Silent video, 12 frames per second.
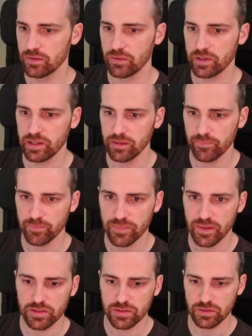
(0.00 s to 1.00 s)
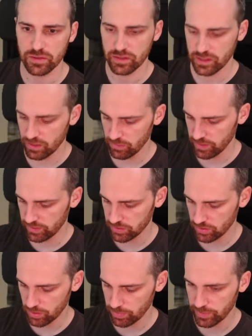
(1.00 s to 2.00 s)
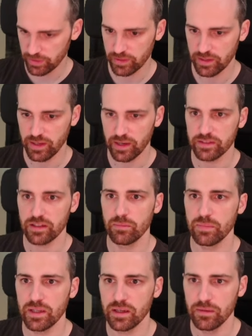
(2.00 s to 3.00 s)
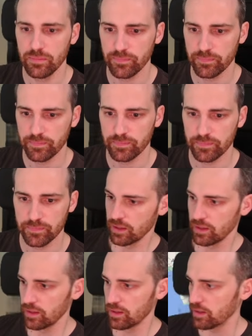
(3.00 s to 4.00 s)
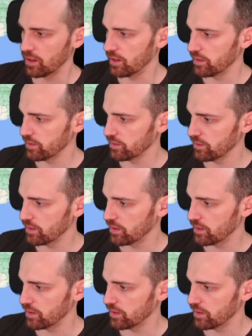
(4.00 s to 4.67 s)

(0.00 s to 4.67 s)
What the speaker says: Okay, so now let's open here a terminal, and